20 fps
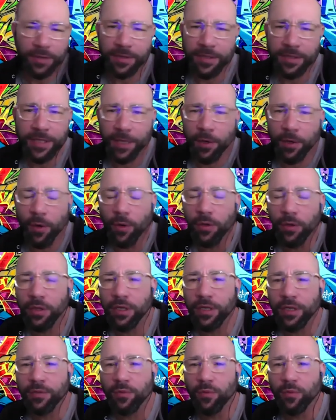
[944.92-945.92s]
Nicole,
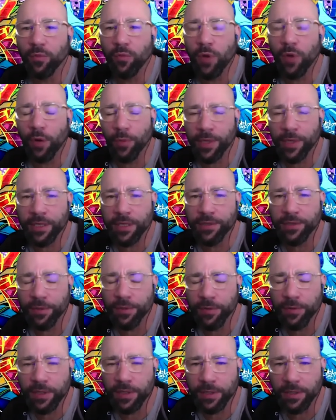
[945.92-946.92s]
on what we could
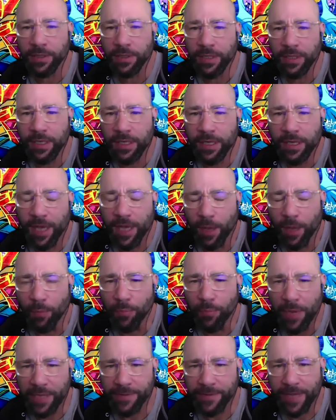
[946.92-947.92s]
do to help
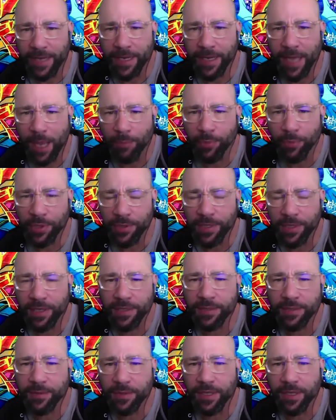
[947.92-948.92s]
make that happen
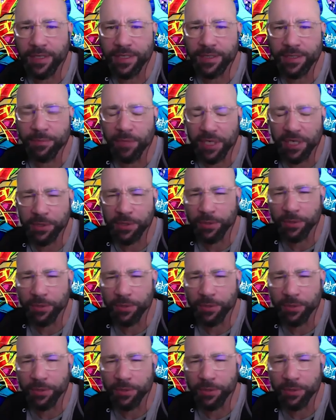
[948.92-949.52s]
as medicinal